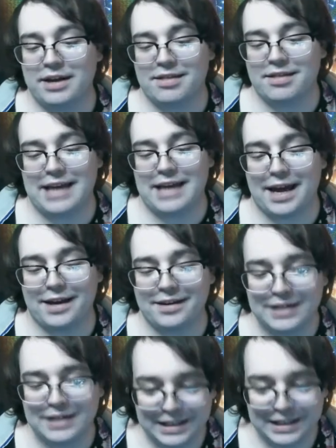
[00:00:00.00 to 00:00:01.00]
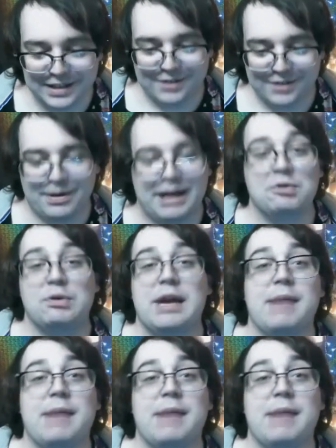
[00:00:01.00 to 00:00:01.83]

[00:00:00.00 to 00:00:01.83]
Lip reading: stan. Why else would I